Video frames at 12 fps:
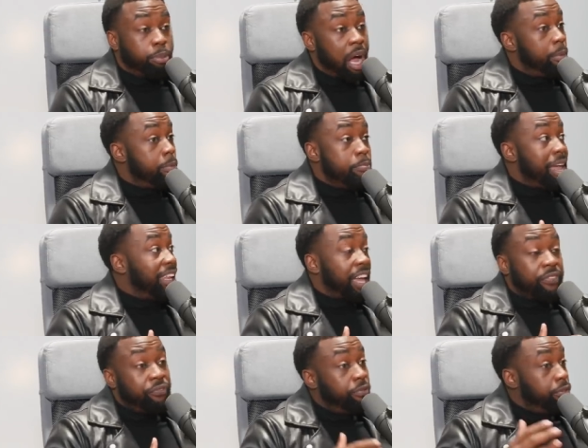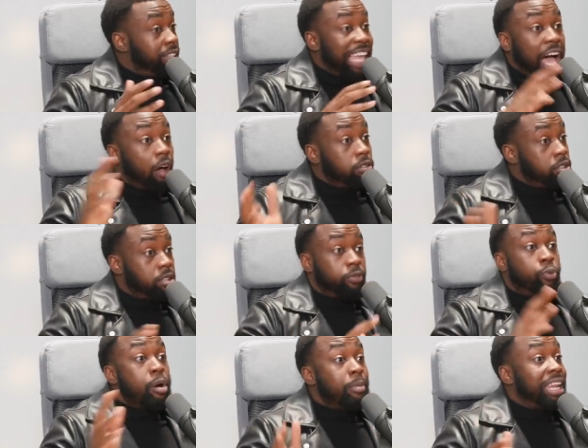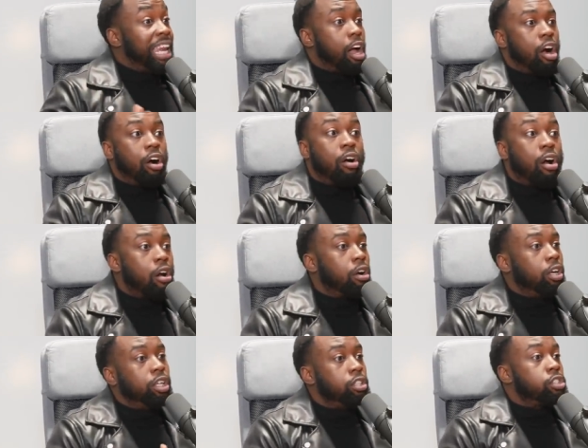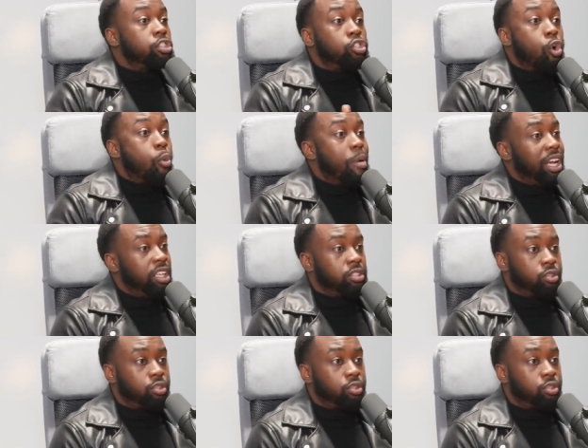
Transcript: Probably met like thousands of women, and I heard so many